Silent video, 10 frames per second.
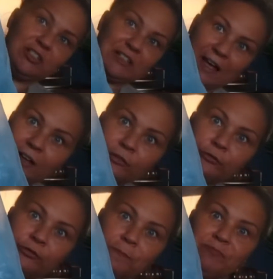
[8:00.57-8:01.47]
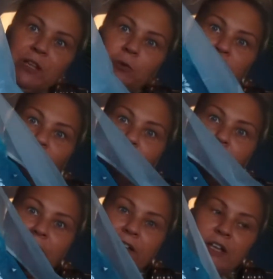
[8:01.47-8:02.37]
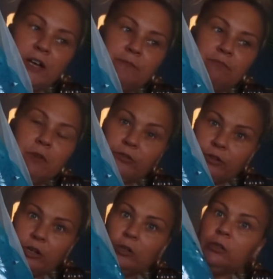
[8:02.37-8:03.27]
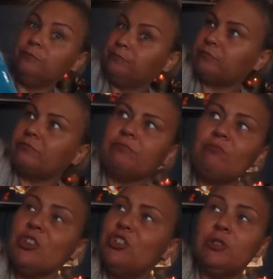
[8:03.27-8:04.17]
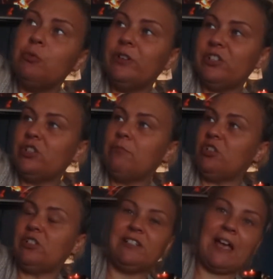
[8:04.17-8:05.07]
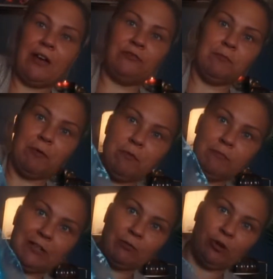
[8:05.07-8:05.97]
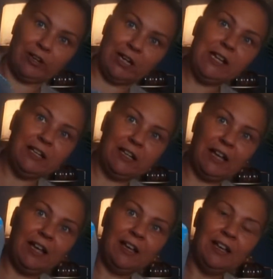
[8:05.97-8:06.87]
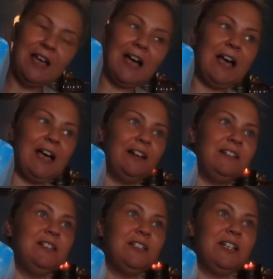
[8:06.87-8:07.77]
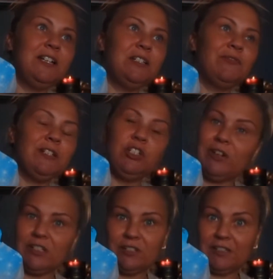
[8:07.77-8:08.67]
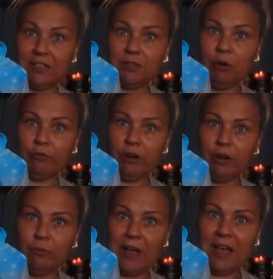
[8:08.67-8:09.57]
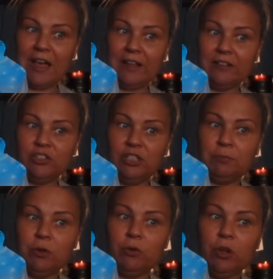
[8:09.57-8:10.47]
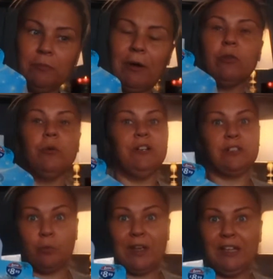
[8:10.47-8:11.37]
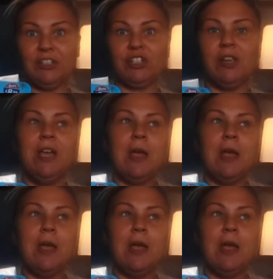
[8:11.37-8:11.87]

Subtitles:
to death. It was off my mother-in-law. She's worn it so much to death that my mum's now got it cleaning it, and it is fancy dress day tomorrow, and she's been going on about going as a witch,